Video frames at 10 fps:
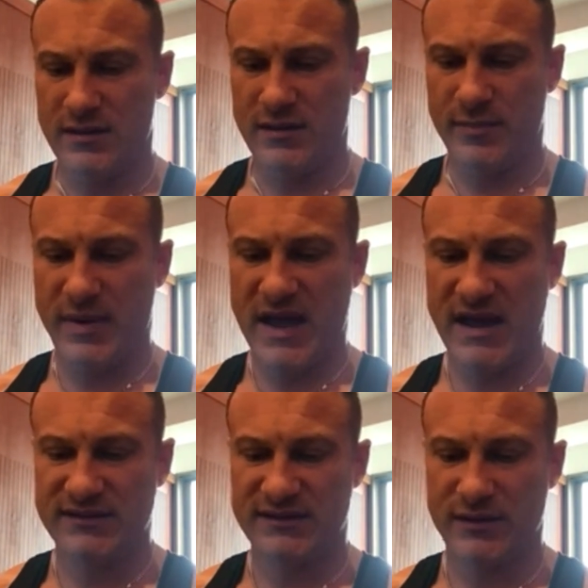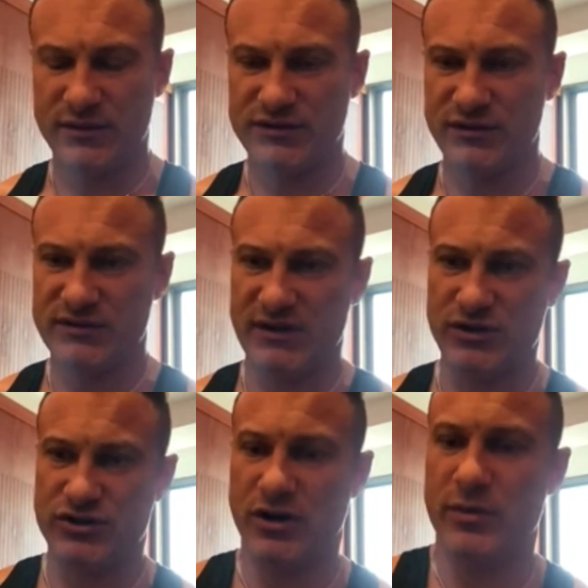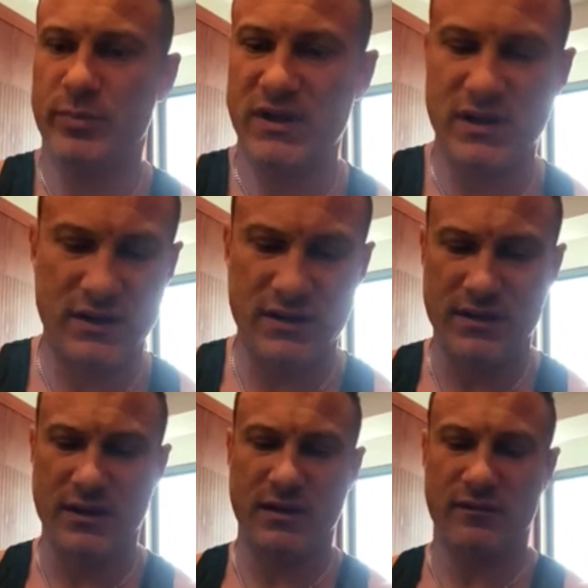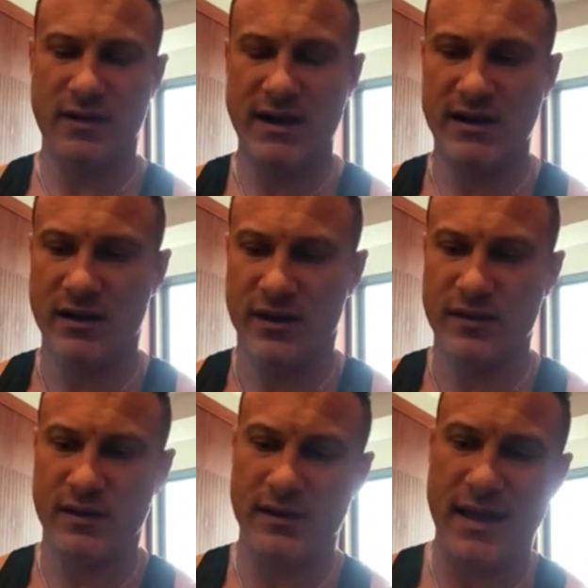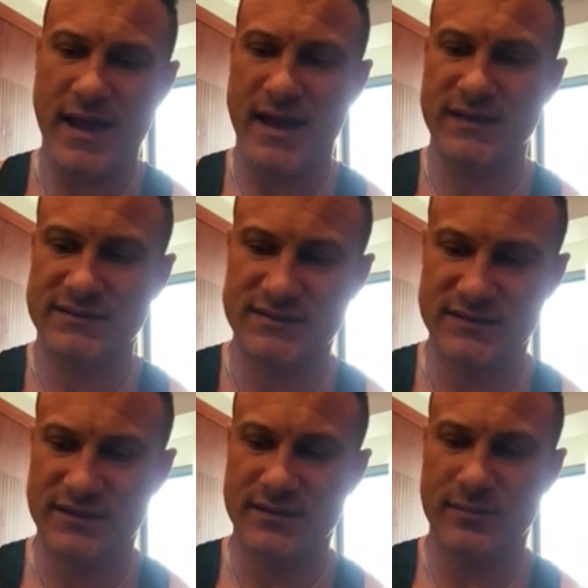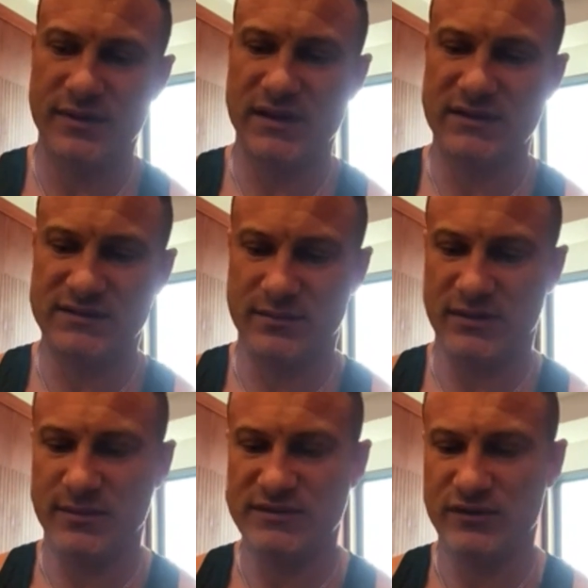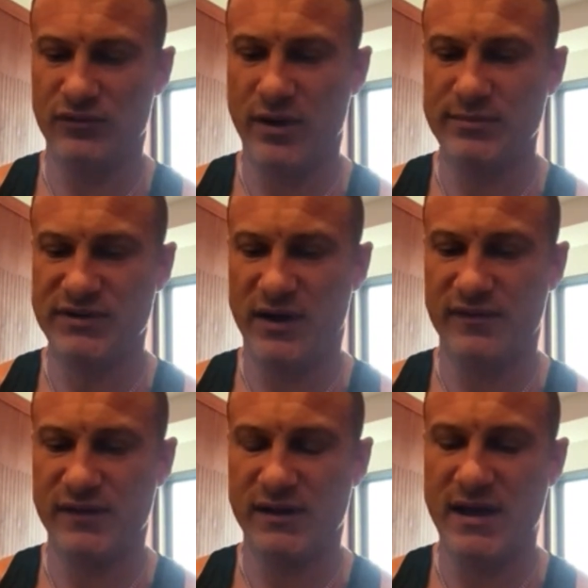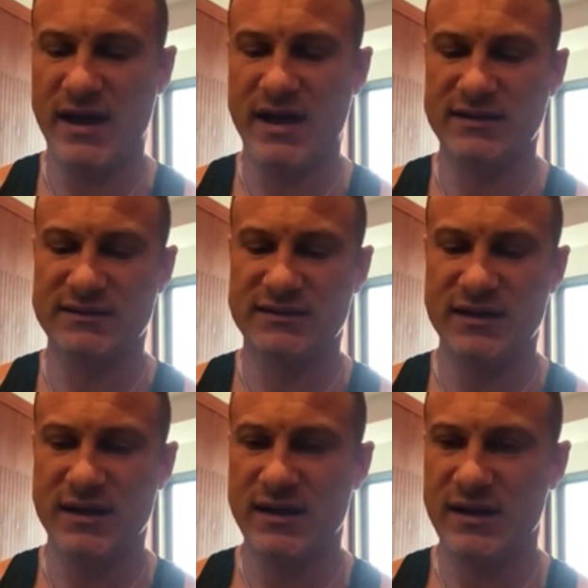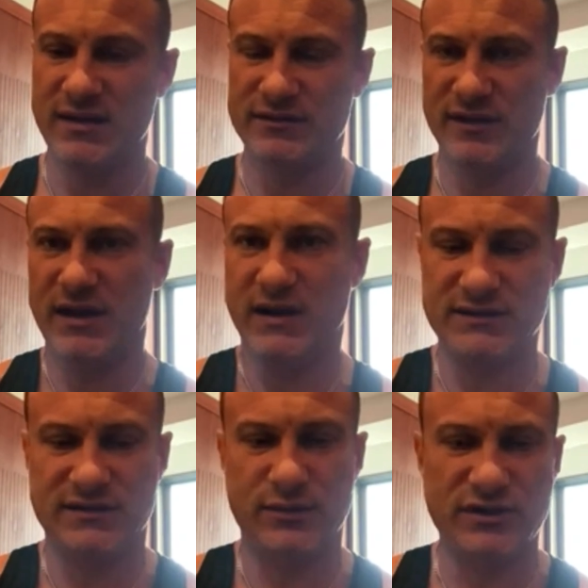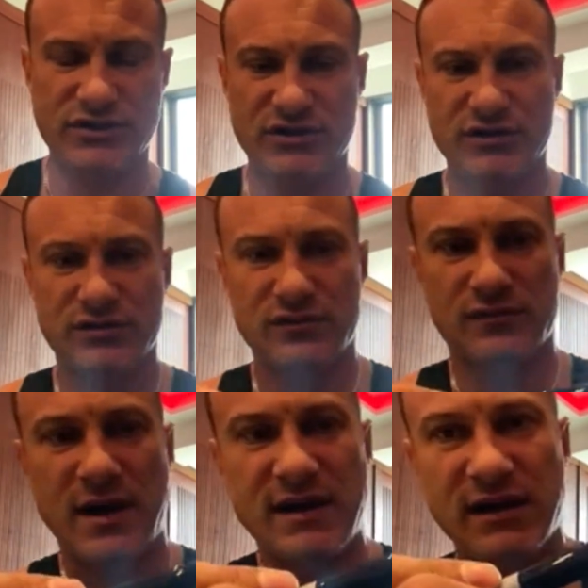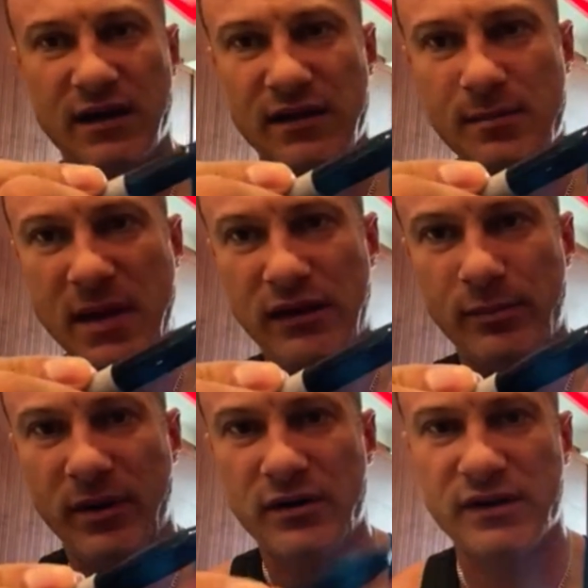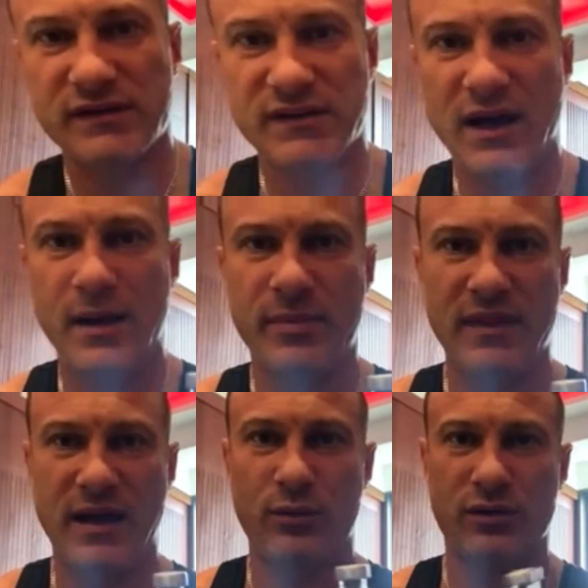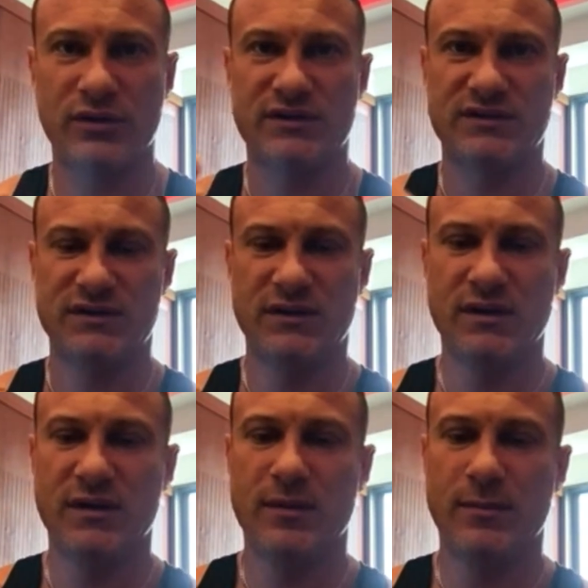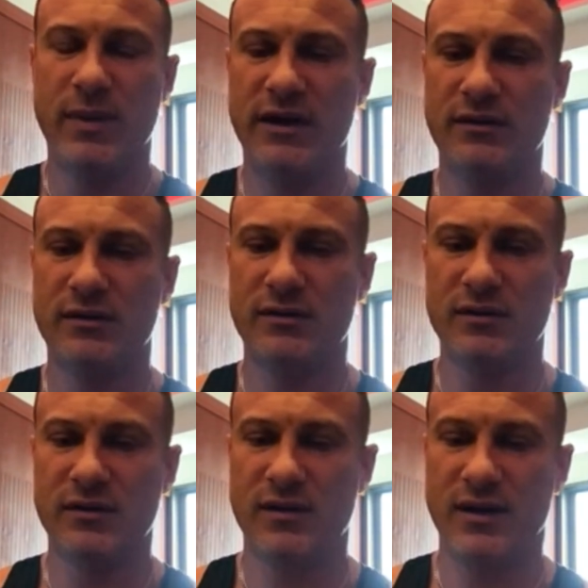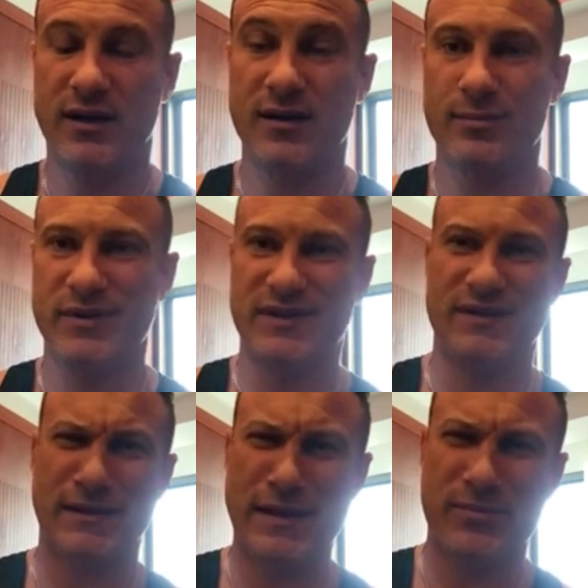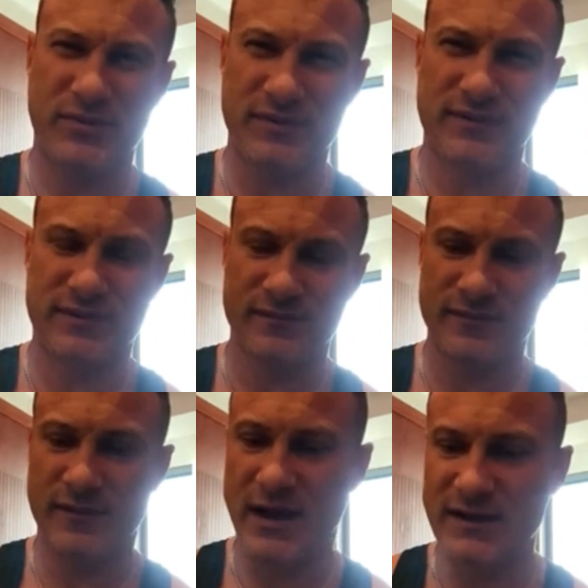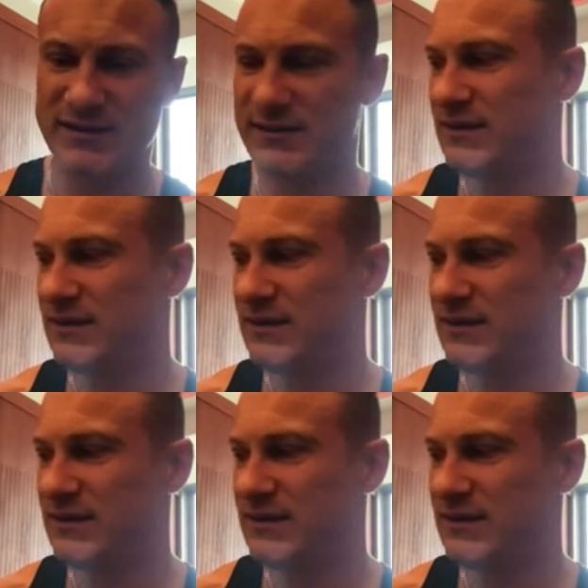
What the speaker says: past, I was using a Sharpie and writing on the glass, but then sometimes it rubs off the glass. And so then I switched to writing on the metal part of the top, and that works better, but the label's nice.